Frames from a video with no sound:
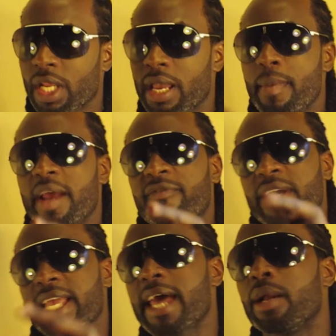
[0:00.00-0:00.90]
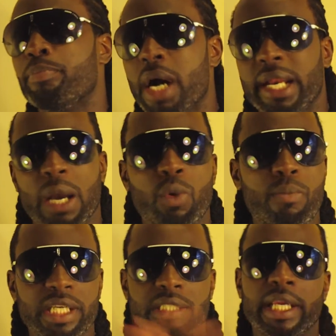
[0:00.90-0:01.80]
Matter of fact, I had a buddy, I won't
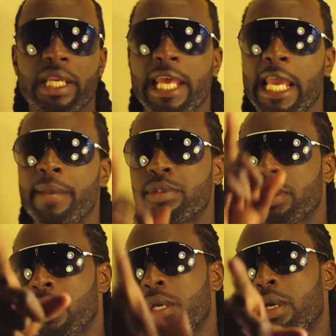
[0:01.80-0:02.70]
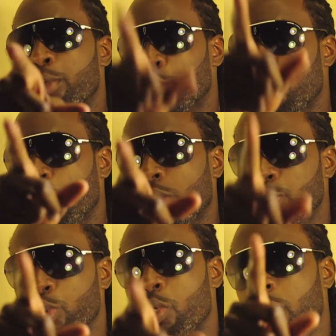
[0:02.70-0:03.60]
mention any names, but you know who I'm
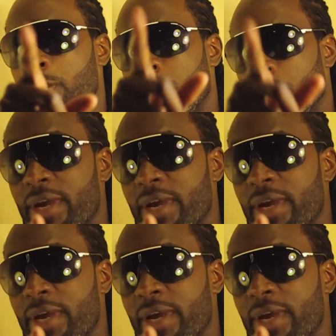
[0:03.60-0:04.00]
talking about.